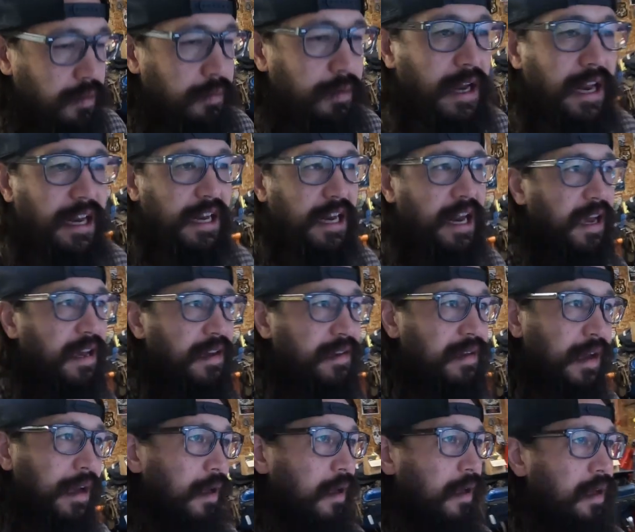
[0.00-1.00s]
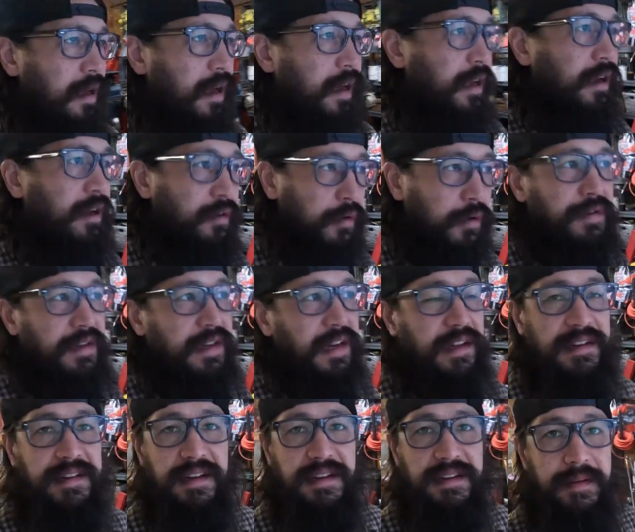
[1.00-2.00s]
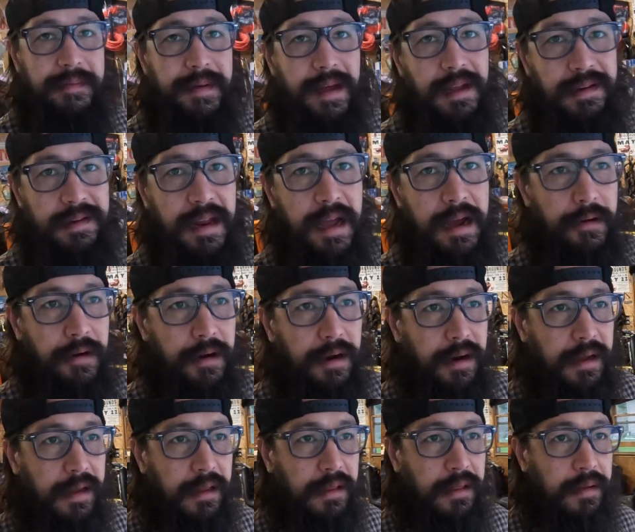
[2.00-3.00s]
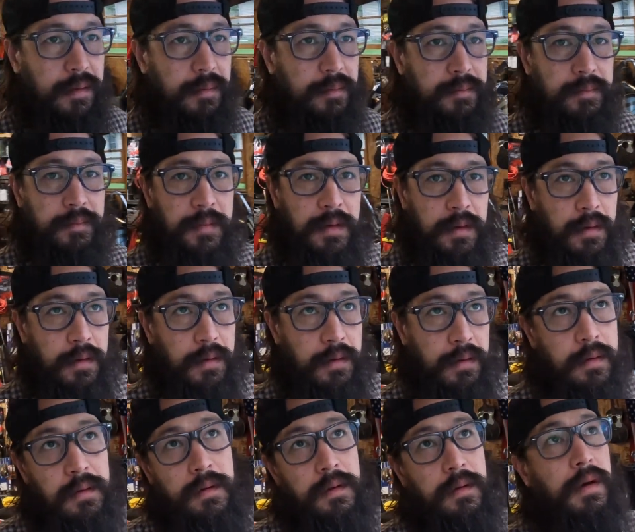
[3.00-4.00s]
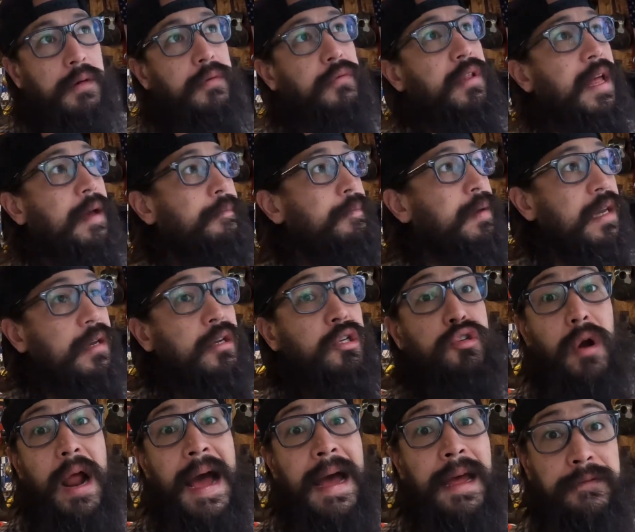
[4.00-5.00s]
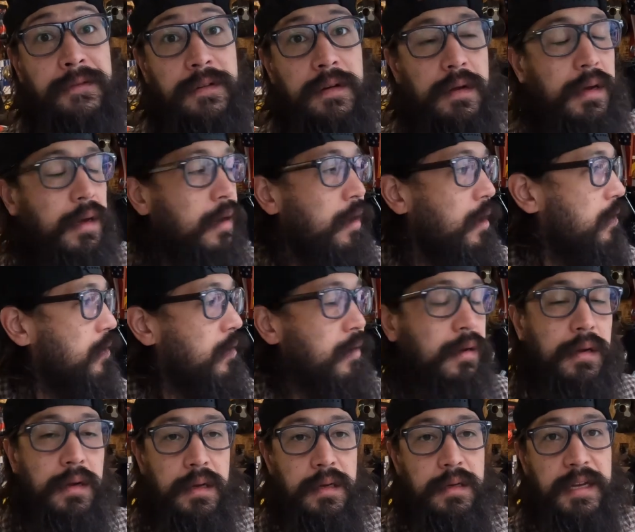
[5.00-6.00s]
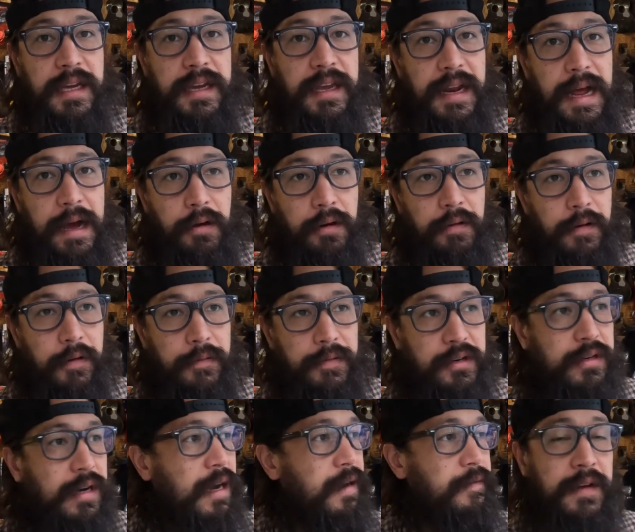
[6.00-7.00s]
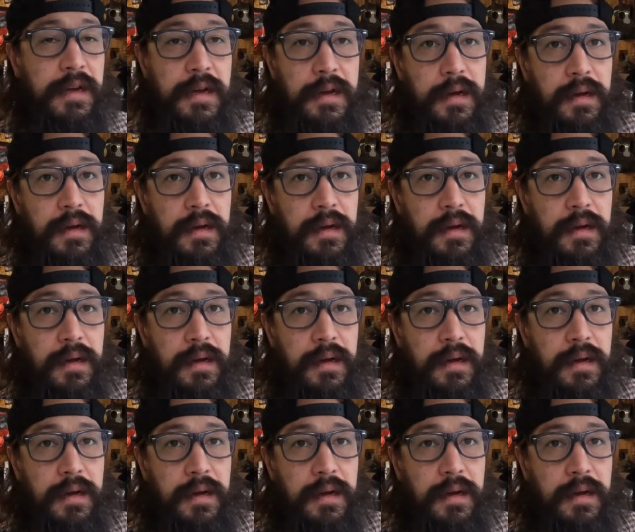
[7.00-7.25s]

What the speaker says: 389s, I can cruise it at 60 miles an hour in, what would that be, drive, I guess? Take it out of overdrive.